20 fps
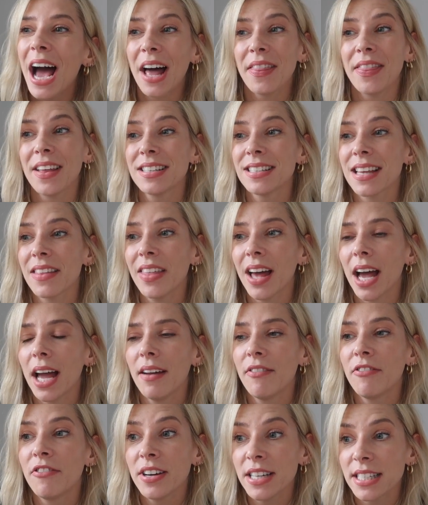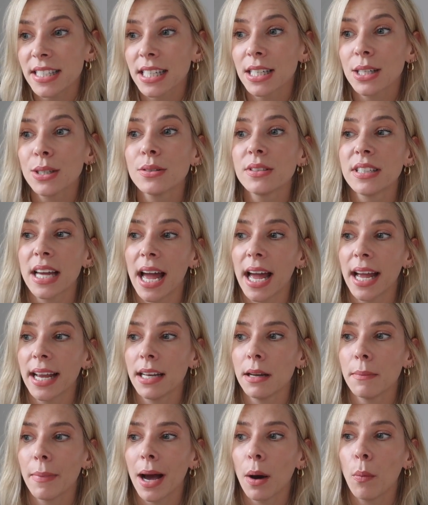And they said that every single
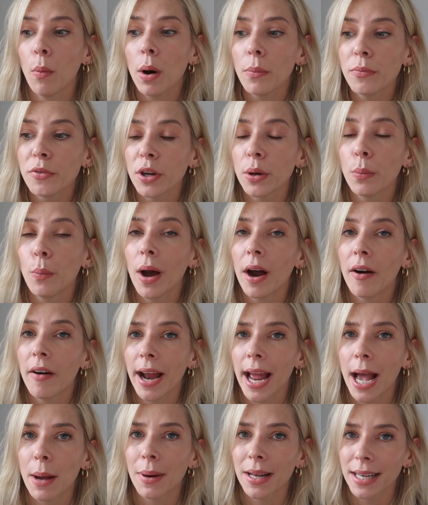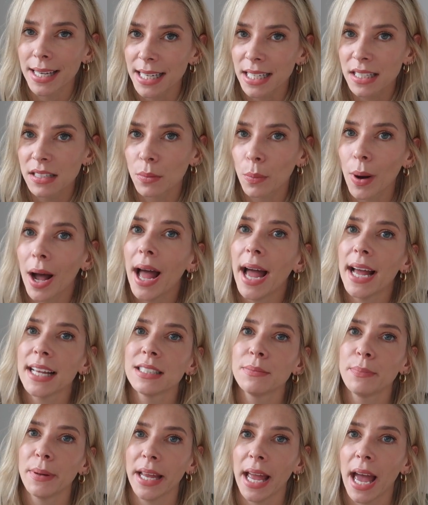day, no matter what I'm doing, where I am, I need to wear
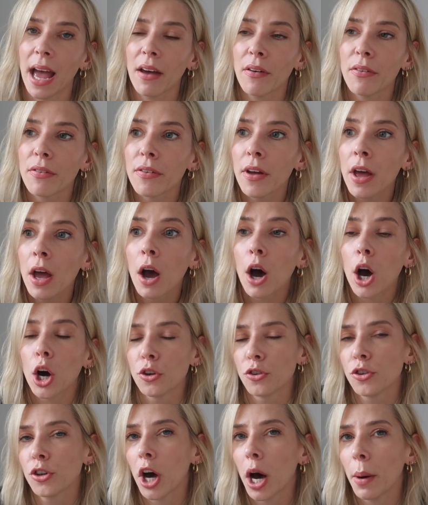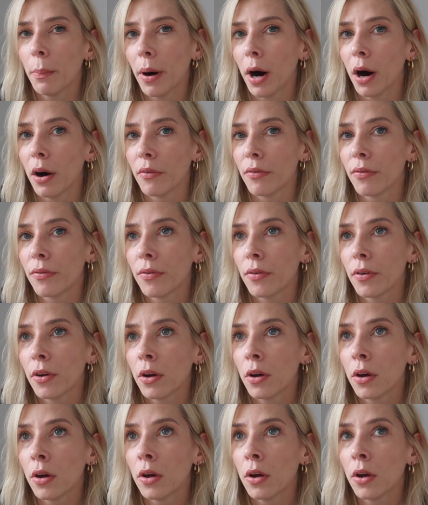SPF on top of
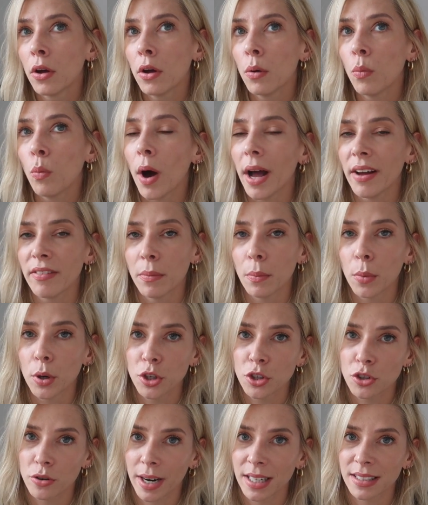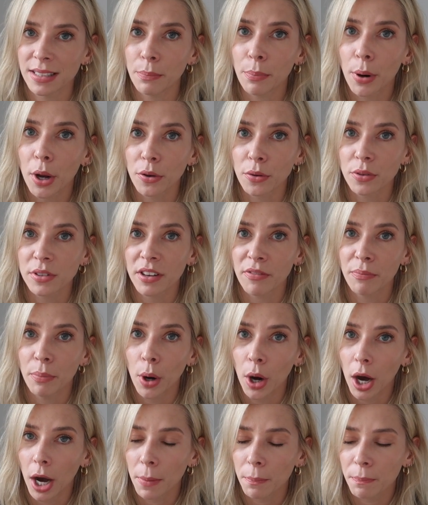whatever moisturising products I've
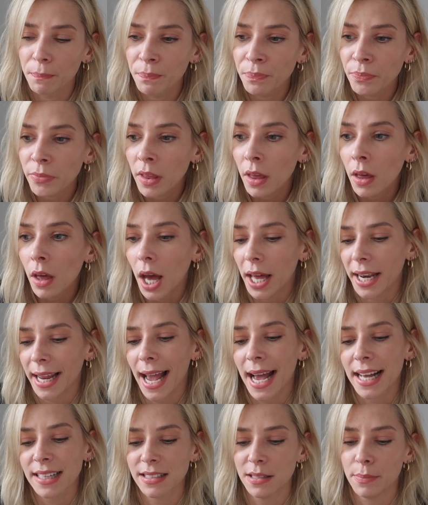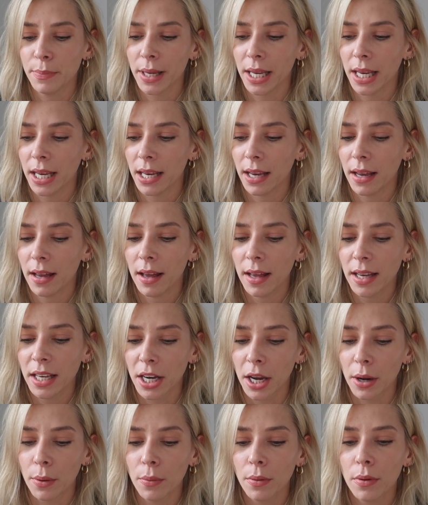put on. And it has to be,
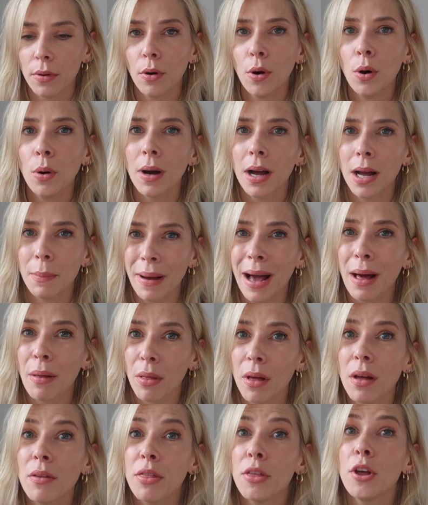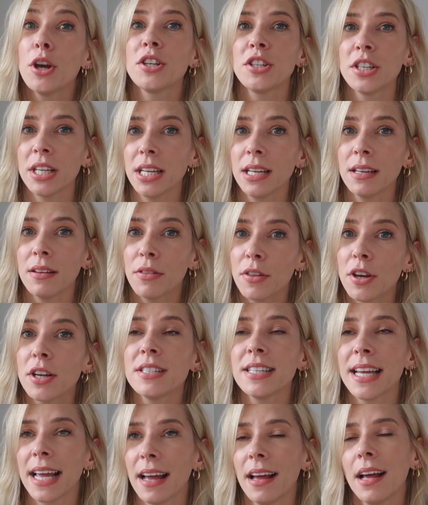you know, about 30
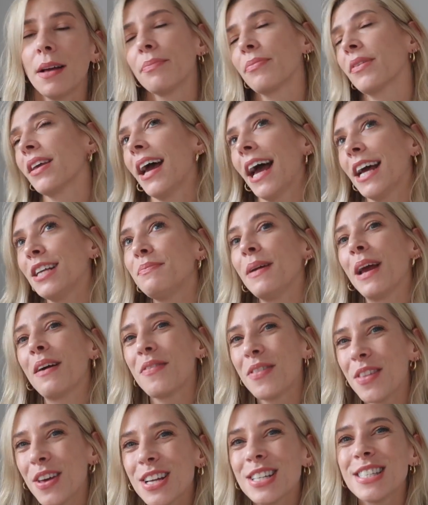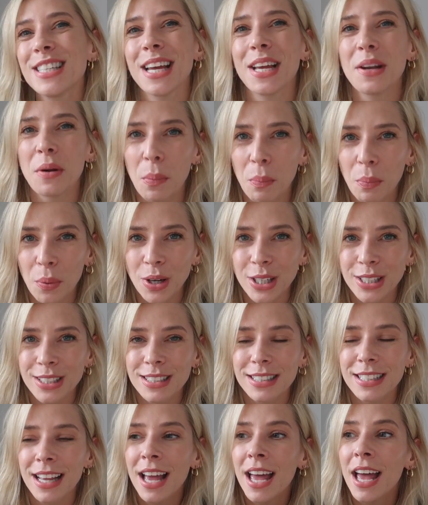SPF 30 and
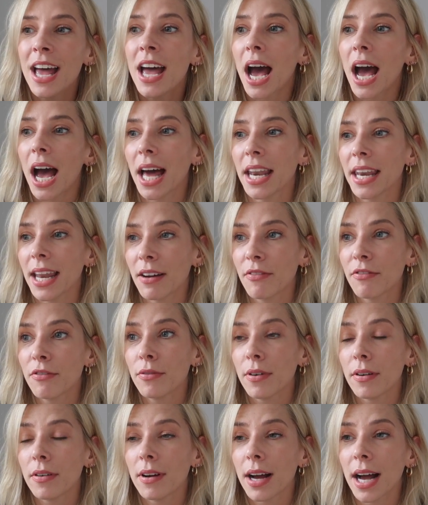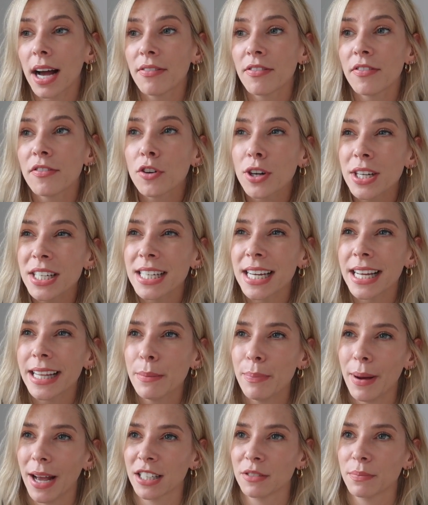upwards. And I've avoided it in
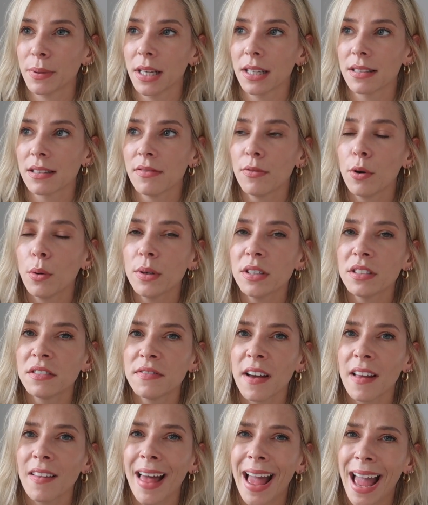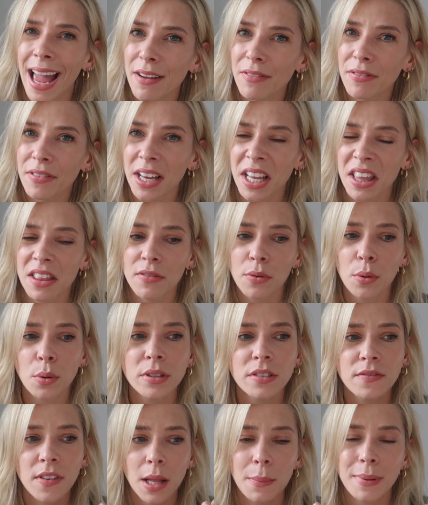the past because they've always felt heavy, they've
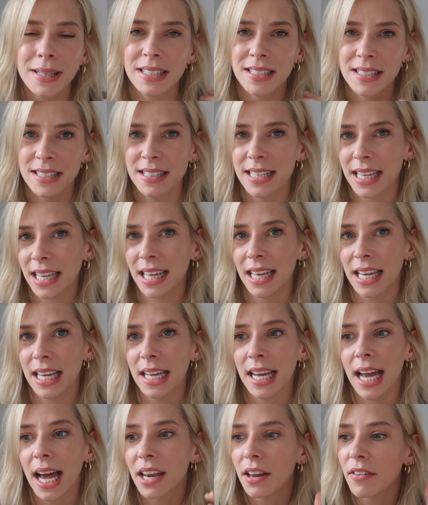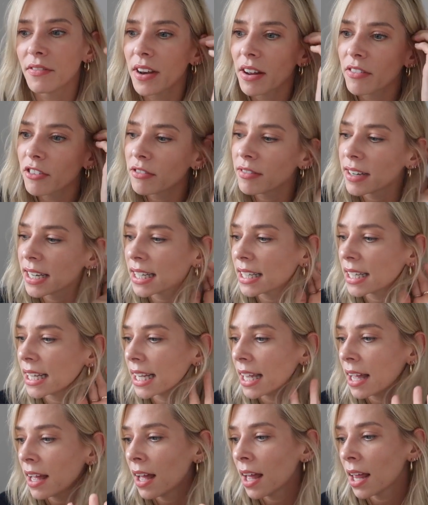always felt a bit sticky, and I've never
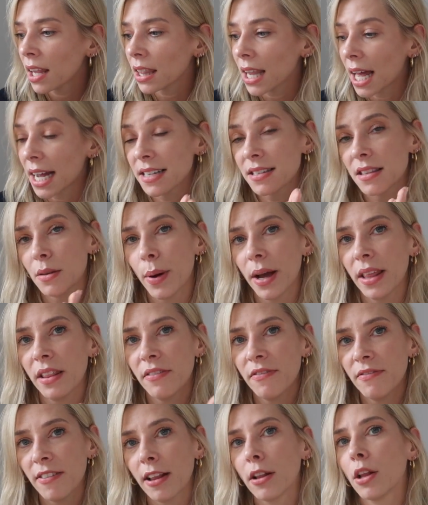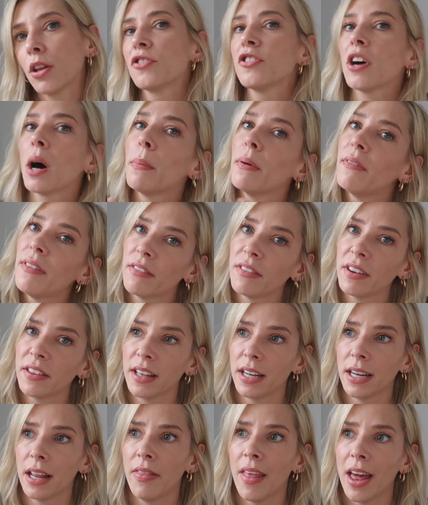really liked the way they felt on top of
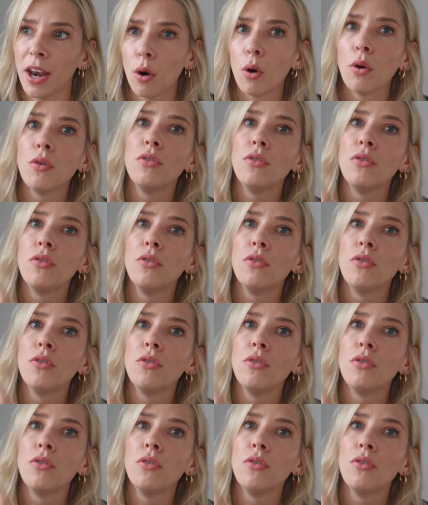everything and then